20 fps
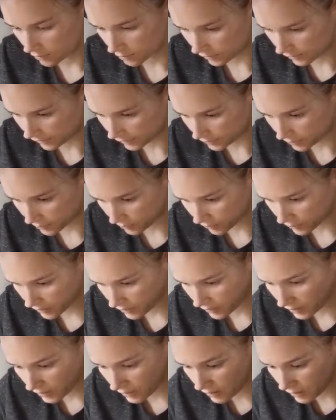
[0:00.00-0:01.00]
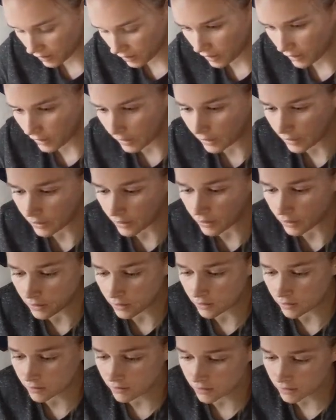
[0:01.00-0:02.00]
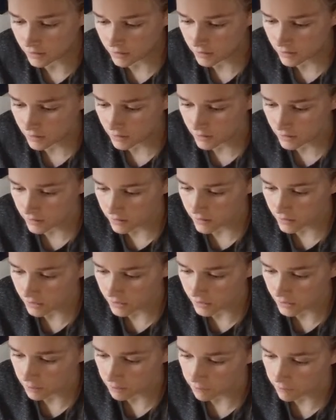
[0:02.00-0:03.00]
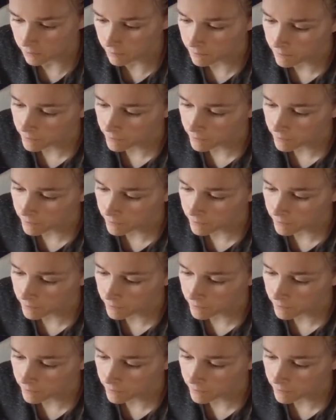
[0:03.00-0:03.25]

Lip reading: Like, so this is the seam